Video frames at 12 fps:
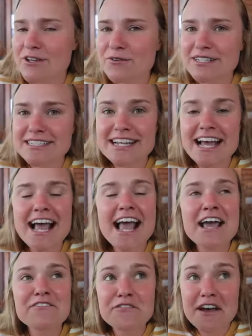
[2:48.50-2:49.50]
you can,
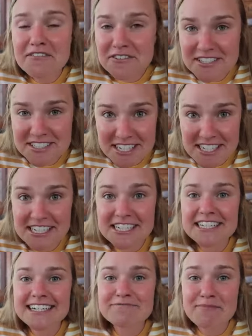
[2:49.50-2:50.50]
if you've ever
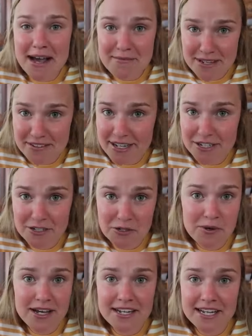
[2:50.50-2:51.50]
seen My Big Fat
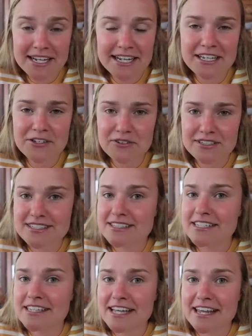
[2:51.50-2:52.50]
Greek Wedding, you can
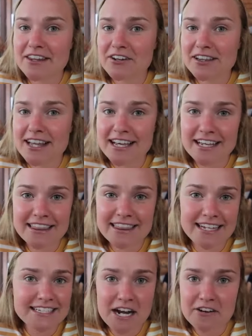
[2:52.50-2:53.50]
see that they're like,
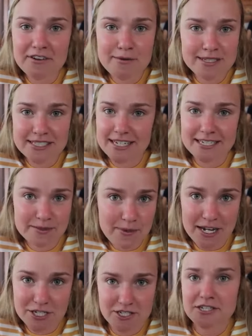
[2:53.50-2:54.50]
the entire family's getting
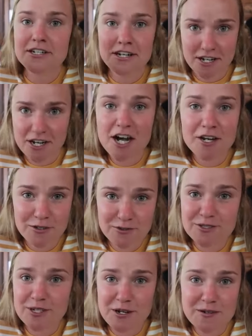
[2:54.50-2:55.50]
smashed on
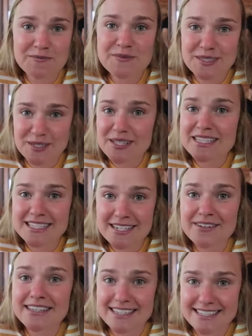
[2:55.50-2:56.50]
ouzo. So let's
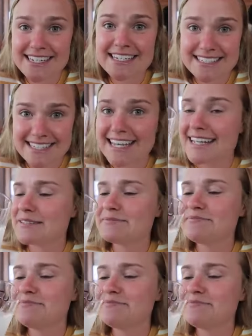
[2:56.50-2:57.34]
see what this tastes like.